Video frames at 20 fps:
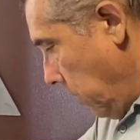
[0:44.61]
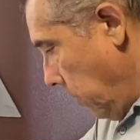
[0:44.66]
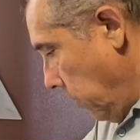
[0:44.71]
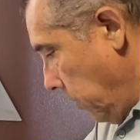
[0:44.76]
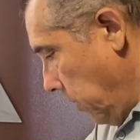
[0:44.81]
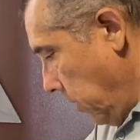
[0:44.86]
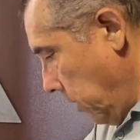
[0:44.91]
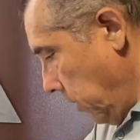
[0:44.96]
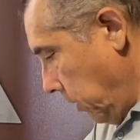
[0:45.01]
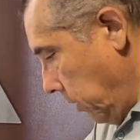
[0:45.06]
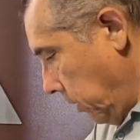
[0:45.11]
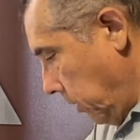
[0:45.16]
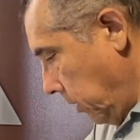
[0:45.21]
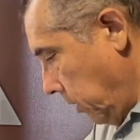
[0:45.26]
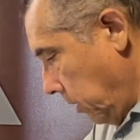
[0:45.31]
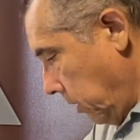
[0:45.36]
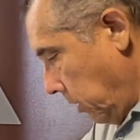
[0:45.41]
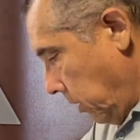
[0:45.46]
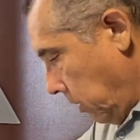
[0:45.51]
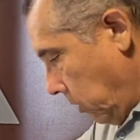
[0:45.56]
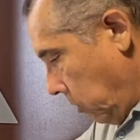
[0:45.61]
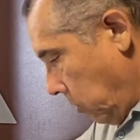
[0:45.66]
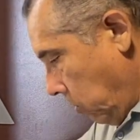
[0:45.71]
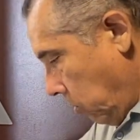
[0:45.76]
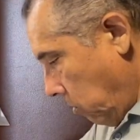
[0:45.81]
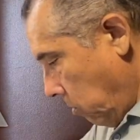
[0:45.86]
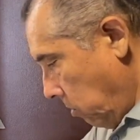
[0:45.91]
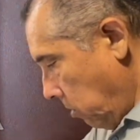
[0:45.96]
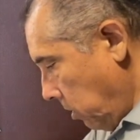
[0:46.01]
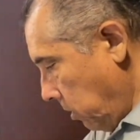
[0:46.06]
This
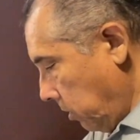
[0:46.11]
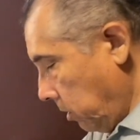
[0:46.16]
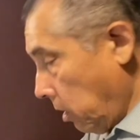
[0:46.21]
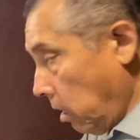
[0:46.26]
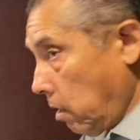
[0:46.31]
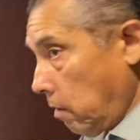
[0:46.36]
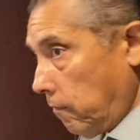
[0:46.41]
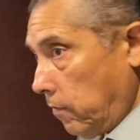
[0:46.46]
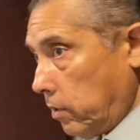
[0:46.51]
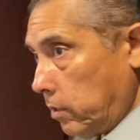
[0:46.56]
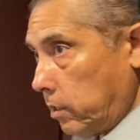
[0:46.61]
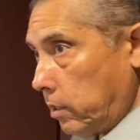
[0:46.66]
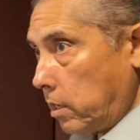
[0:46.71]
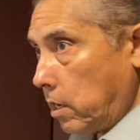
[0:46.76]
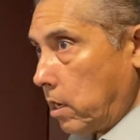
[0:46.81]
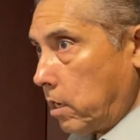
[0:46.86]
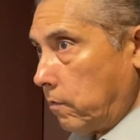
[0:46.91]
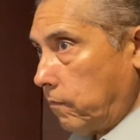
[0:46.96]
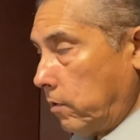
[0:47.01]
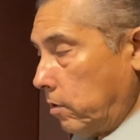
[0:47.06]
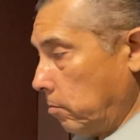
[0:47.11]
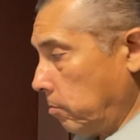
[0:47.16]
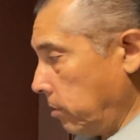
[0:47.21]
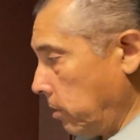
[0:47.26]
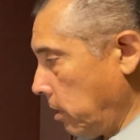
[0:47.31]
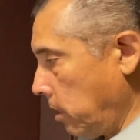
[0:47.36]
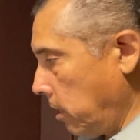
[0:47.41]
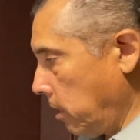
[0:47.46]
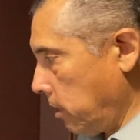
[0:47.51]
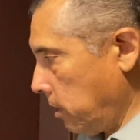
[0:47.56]
door is obviously out of
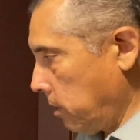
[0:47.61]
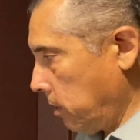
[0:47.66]
compliance.